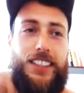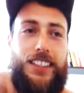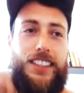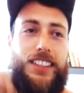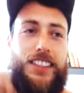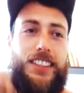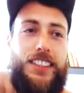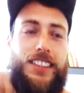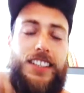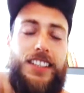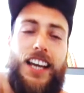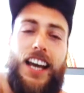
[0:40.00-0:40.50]

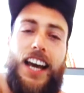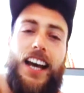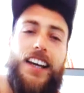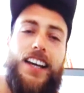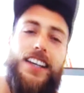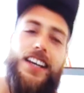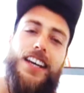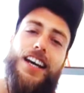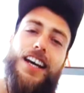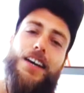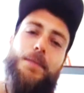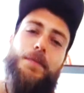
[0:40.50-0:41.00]
Yeah,
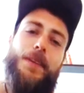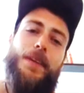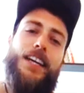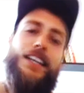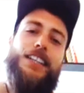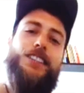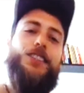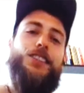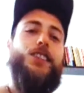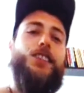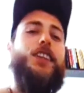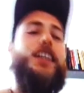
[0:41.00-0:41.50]
man.
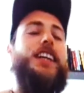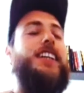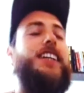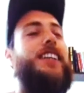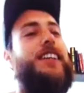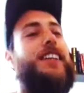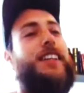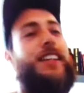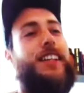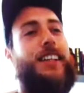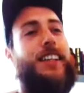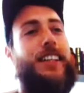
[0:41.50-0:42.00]
So,
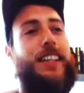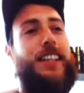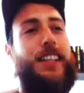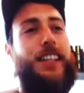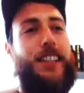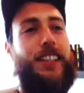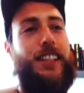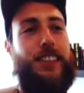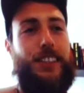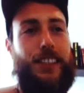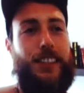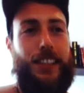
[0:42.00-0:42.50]

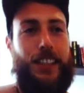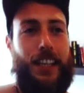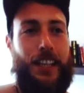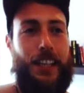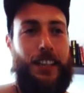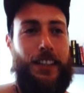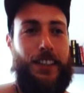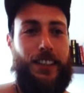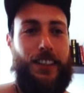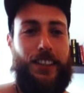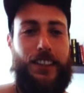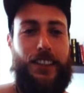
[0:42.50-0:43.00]
here's the
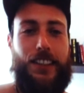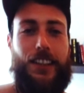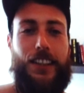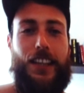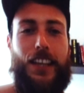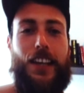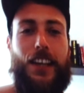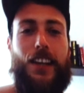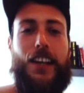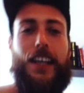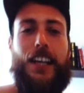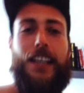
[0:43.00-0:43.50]
thing.
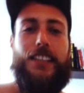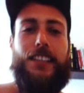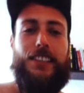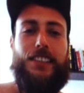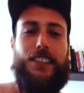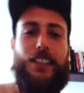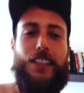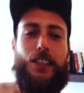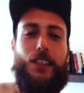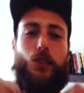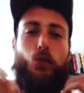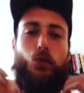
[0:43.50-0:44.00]
There is
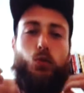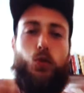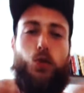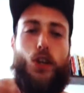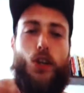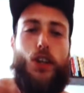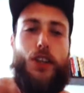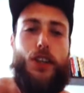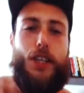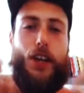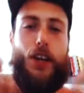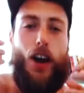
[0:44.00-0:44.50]
this
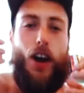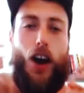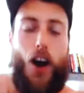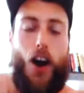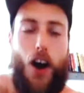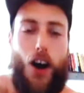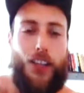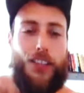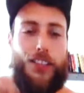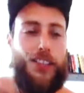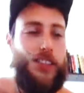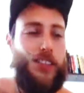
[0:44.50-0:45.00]
really
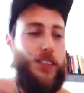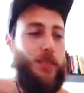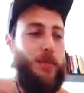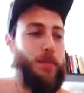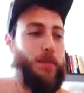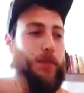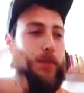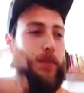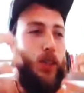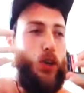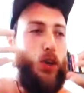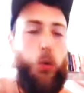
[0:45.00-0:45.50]

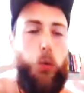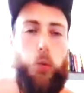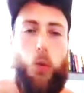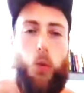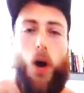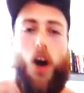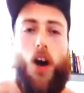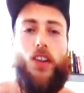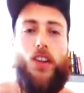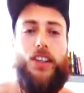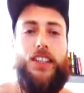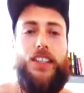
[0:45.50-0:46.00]
awesome
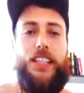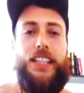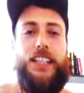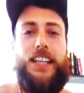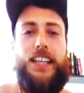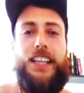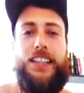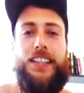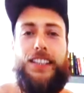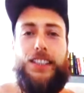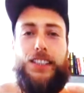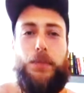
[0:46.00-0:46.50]
quality
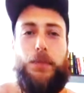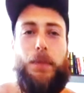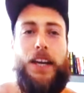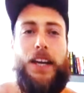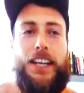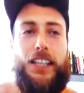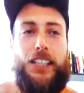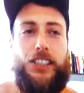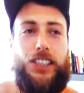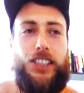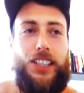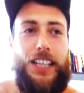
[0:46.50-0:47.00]
in the
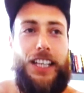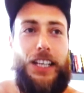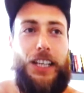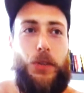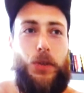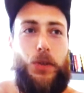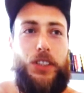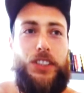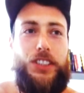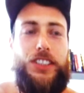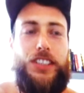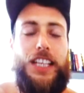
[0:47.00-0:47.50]
Spanish
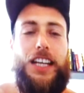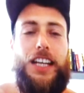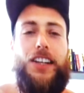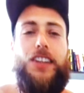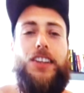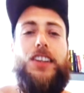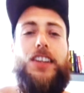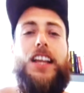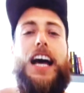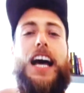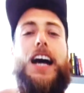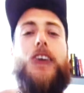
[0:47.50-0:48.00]
language that
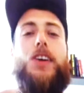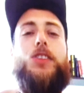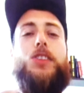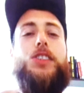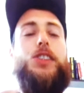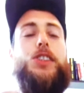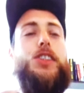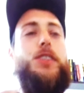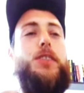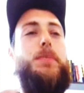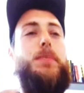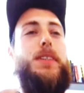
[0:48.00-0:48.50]
allows
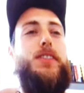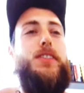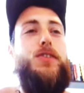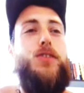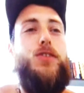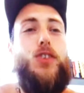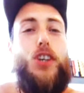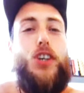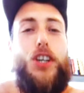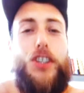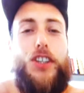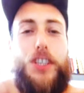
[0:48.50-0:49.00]
you to be
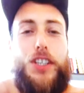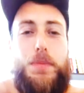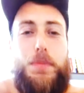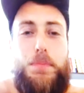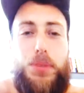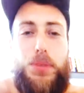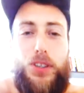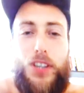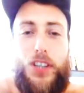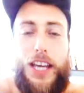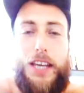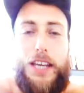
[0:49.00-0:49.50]
really
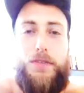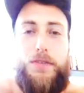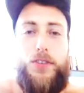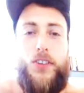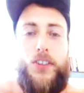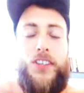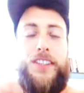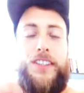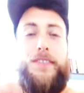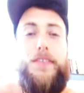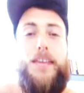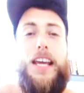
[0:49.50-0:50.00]

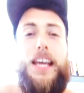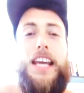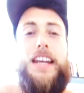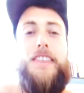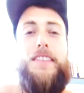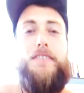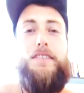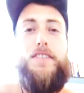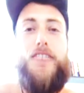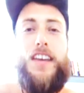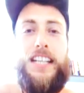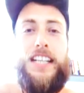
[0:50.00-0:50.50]
playful and
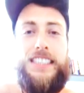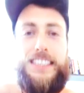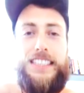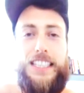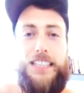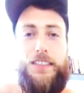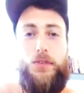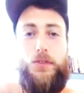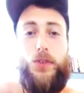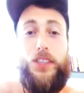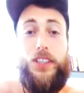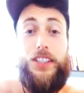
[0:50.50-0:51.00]

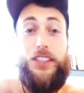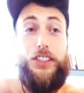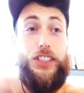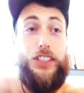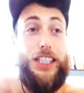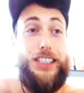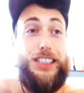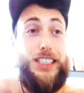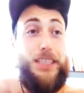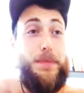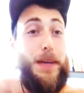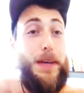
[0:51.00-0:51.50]
inventive with
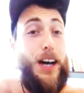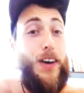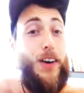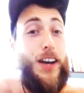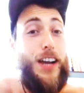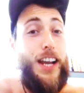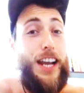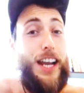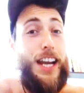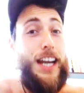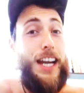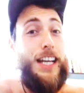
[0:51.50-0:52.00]
just
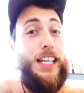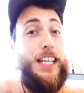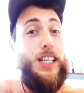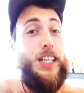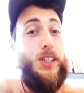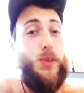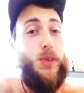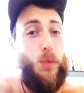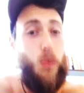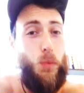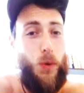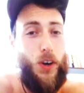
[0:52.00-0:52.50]
about
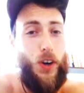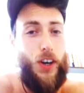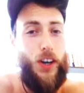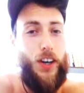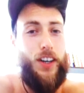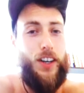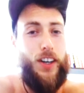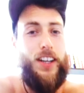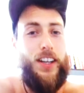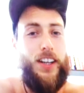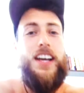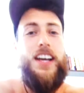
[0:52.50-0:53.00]
any word.